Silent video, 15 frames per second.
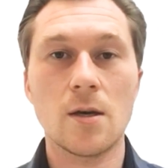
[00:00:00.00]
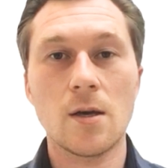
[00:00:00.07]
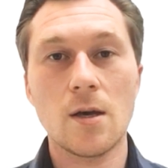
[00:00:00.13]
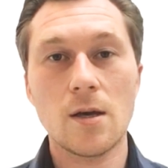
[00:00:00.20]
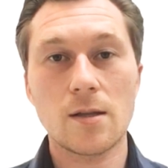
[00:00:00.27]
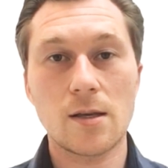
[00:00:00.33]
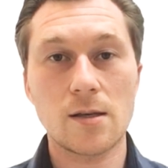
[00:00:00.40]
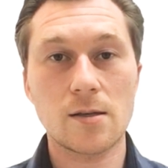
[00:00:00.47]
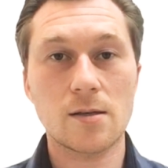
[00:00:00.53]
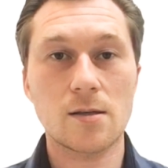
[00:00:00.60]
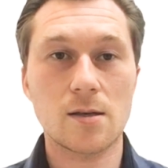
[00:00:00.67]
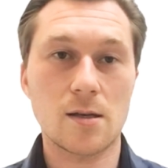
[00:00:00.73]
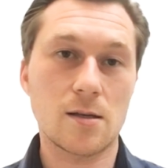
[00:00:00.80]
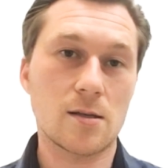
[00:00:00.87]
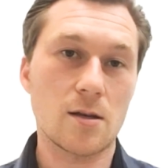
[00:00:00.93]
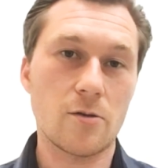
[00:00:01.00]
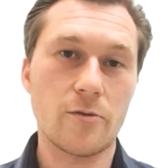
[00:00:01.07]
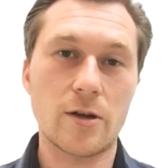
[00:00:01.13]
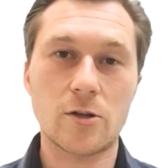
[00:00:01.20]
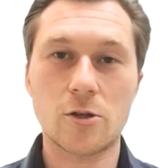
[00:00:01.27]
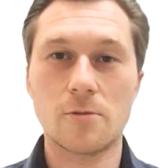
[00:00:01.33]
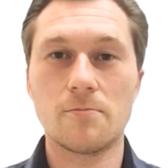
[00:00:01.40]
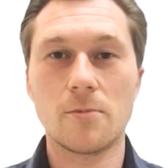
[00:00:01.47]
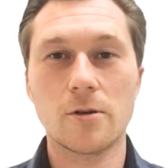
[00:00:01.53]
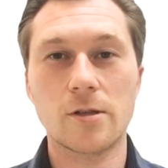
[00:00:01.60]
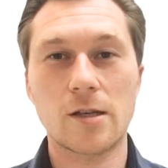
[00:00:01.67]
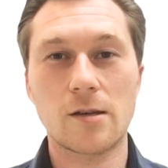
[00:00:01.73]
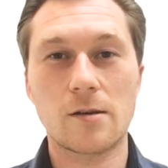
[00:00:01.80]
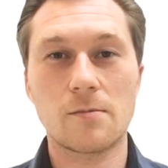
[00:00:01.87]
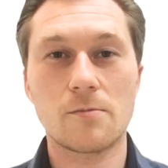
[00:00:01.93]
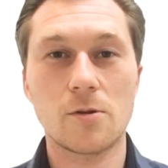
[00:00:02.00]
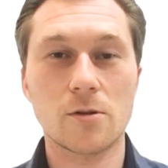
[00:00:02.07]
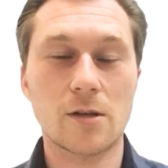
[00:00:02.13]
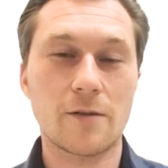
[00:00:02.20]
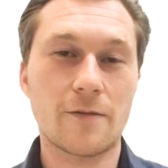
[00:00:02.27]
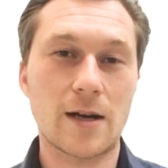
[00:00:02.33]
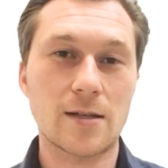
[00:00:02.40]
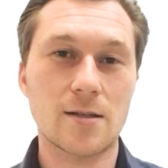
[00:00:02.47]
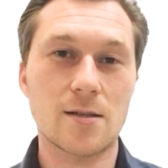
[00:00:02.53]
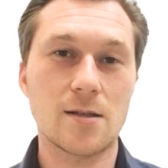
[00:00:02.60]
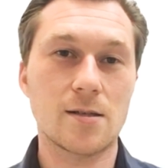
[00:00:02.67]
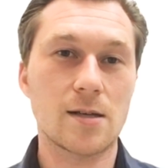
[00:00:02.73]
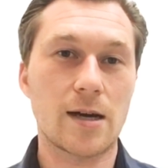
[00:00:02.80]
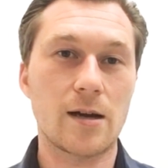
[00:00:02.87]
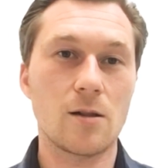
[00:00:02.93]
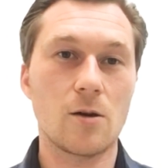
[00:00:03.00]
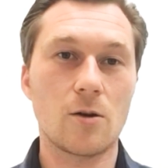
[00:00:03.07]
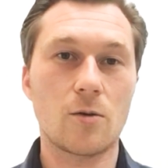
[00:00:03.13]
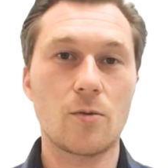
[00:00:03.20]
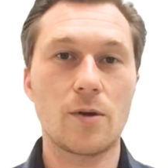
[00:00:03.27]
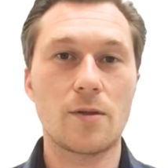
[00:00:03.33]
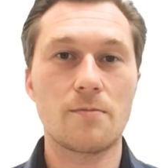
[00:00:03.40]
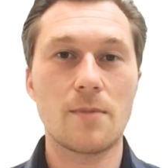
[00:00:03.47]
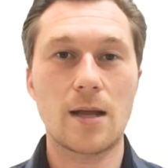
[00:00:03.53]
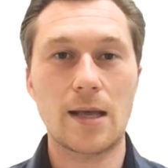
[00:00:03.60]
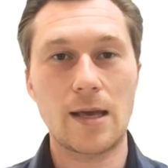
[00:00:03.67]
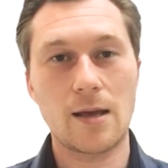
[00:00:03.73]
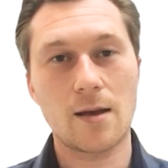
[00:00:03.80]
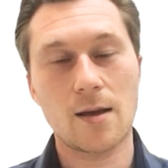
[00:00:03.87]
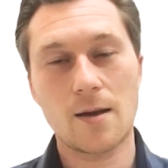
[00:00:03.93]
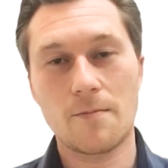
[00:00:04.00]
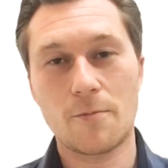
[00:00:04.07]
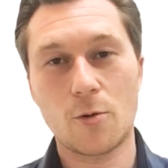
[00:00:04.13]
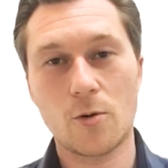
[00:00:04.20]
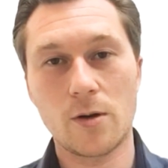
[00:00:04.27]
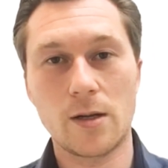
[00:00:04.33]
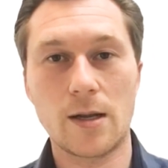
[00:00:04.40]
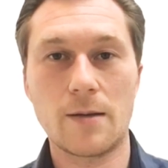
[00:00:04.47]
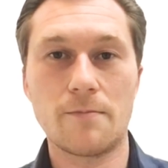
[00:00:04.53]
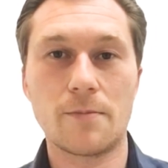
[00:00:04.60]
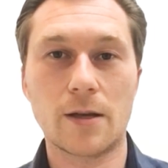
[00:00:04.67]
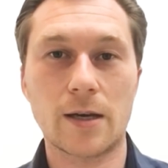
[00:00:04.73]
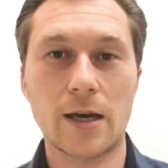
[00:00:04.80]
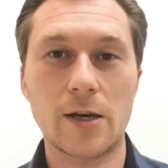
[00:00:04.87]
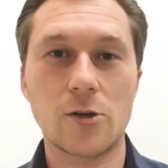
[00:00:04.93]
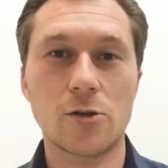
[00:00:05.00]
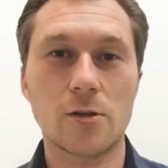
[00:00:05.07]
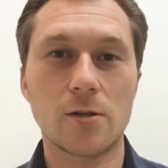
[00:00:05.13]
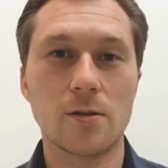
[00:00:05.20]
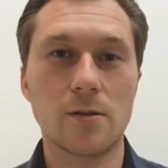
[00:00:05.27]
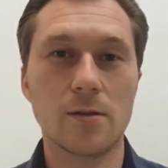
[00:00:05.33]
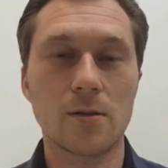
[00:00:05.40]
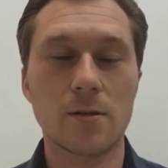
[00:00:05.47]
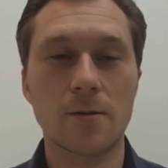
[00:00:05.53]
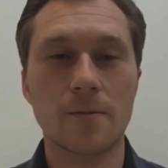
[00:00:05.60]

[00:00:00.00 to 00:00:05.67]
This is a rich and multifaceted dialogue with many important implications.